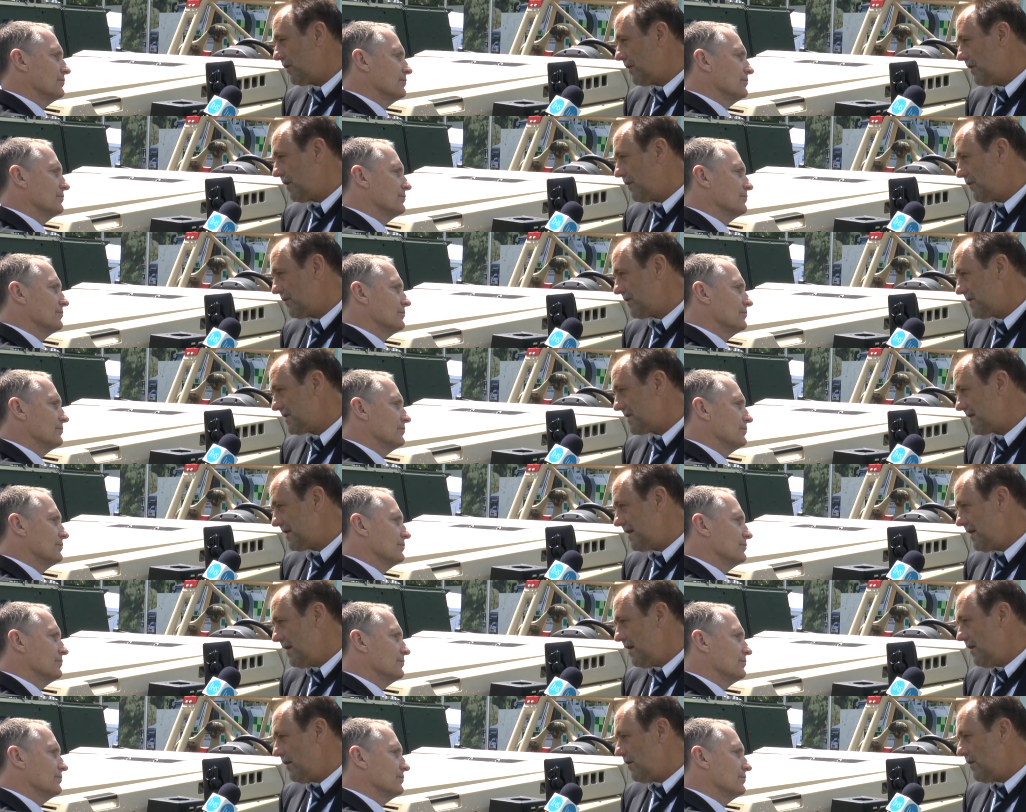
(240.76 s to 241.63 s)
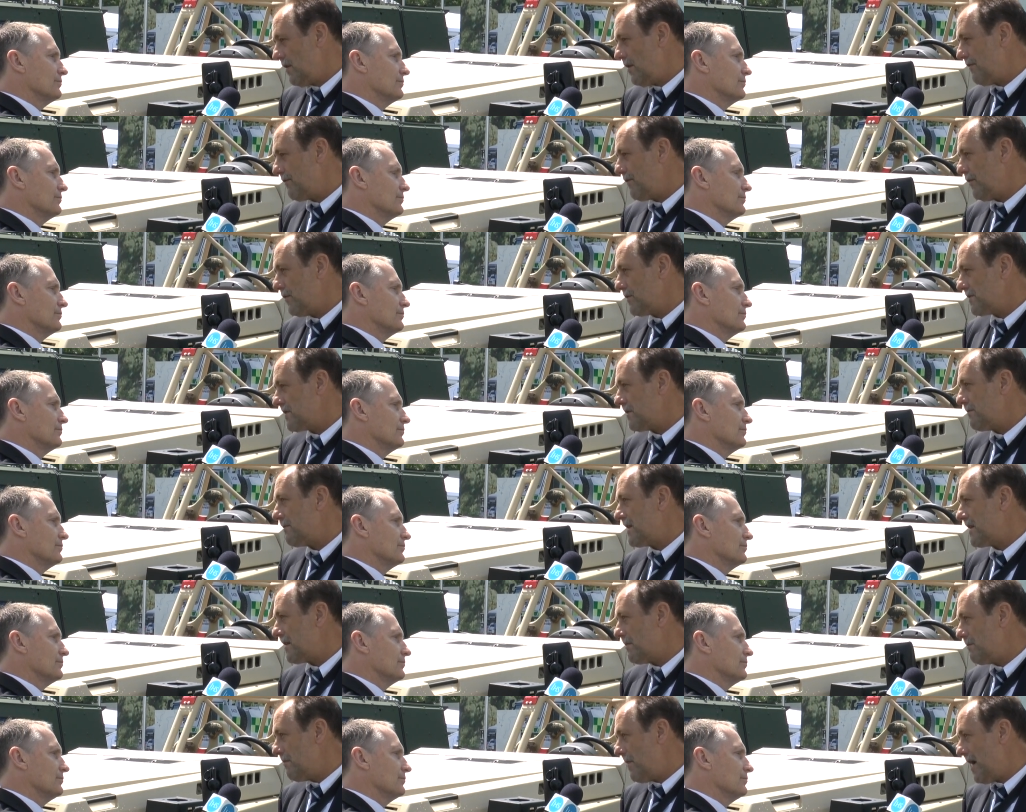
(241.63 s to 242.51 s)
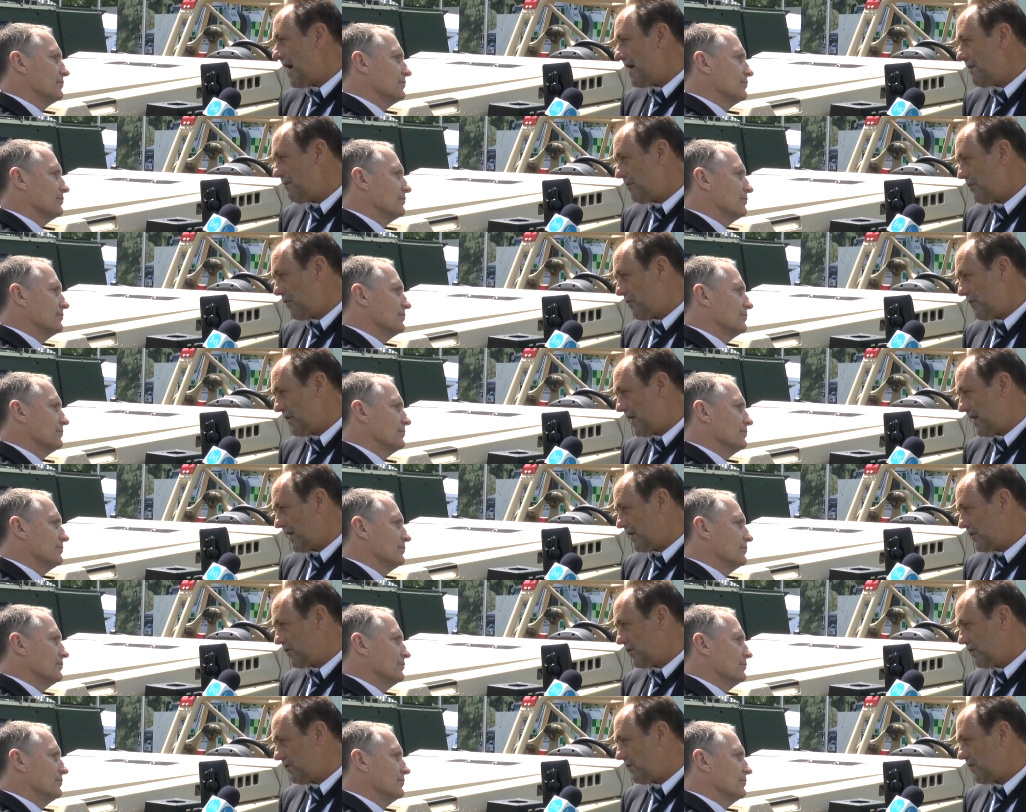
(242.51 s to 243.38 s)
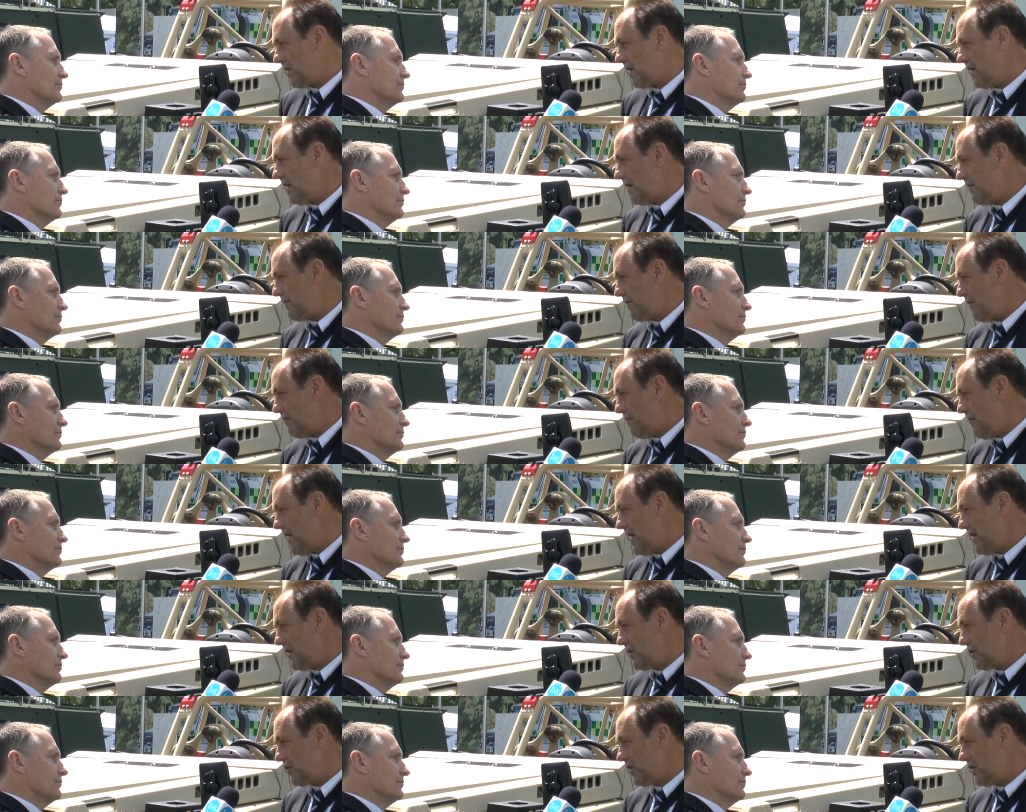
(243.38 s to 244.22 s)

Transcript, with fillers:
Speaker 1: clearance, you have also better mine protection. You can have a mine